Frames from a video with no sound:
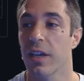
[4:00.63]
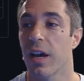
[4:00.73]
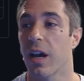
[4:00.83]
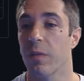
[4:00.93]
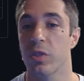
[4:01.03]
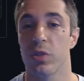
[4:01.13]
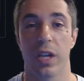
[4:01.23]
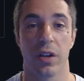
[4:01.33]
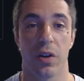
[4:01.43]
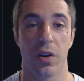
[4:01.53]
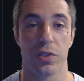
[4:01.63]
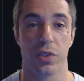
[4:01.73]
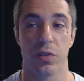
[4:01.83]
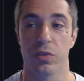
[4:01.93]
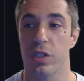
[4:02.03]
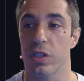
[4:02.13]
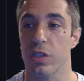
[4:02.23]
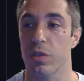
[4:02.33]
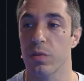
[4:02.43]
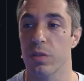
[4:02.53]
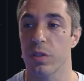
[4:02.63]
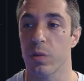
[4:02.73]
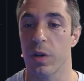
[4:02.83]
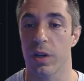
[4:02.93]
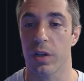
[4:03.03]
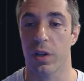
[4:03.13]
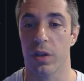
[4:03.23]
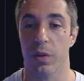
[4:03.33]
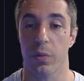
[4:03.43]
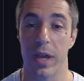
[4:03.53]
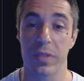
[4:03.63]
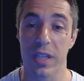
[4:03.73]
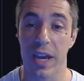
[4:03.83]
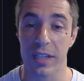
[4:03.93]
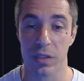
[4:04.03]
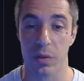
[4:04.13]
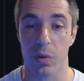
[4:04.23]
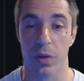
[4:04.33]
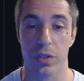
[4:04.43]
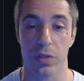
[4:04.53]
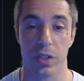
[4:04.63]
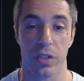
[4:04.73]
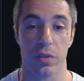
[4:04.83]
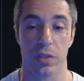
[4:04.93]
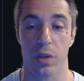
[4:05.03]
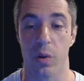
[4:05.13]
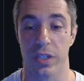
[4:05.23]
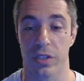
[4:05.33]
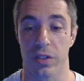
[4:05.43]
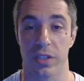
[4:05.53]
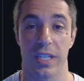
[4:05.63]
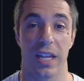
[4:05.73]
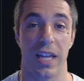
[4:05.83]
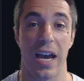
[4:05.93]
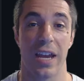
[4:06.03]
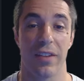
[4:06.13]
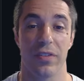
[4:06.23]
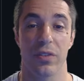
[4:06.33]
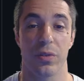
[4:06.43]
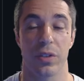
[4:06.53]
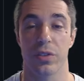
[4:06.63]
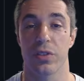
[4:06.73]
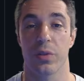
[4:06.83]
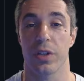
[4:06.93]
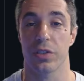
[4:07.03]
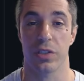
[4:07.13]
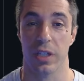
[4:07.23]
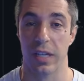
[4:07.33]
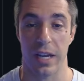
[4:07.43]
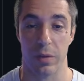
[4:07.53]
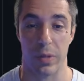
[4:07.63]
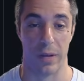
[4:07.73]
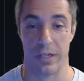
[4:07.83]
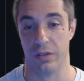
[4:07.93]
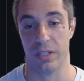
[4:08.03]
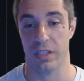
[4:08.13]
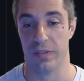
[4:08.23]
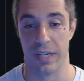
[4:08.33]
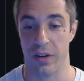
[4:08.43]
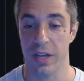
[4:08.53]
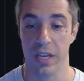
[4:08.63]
You can also just use the one on the website, or you can use the Oyster CLI. If you are using the Oyster CLI, you probably don't need this video.